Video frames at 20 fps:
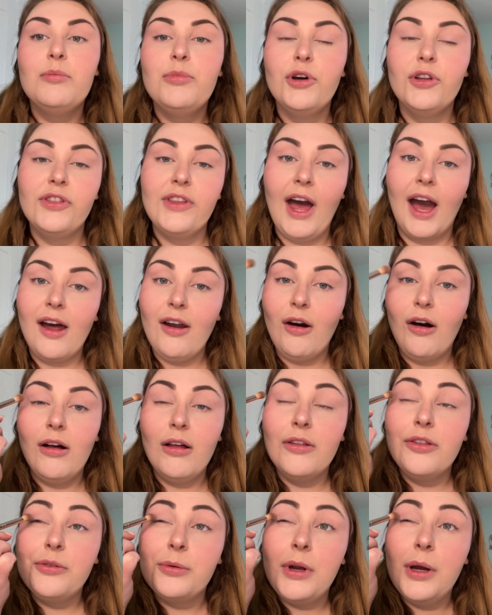put that
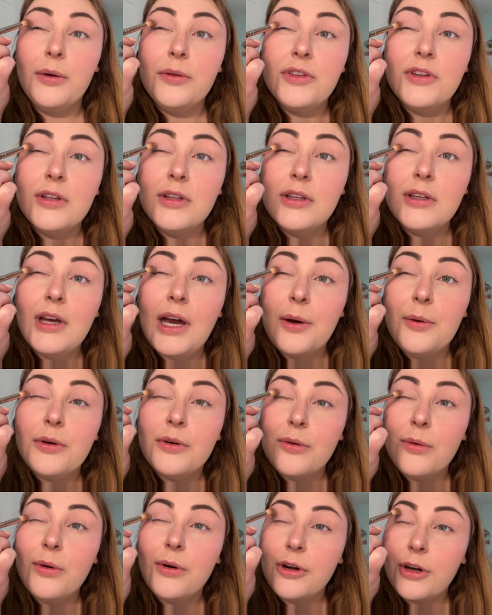all throughout the
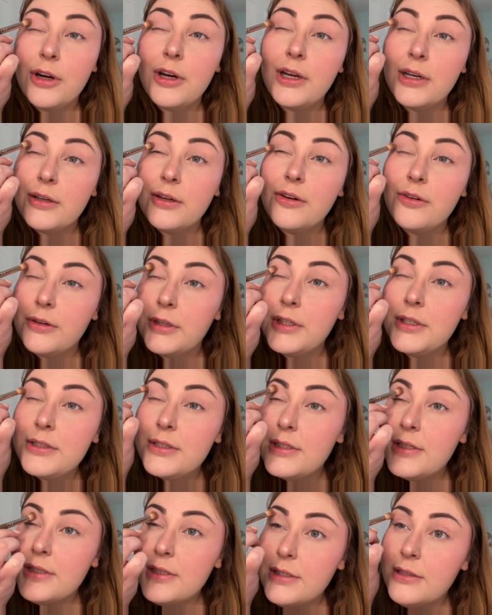outer corner and
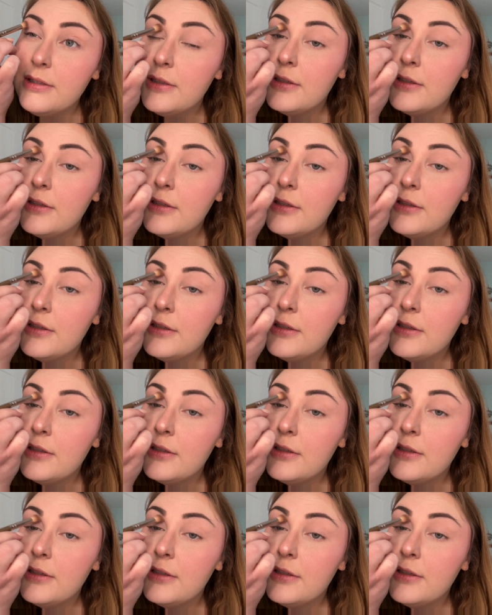crease.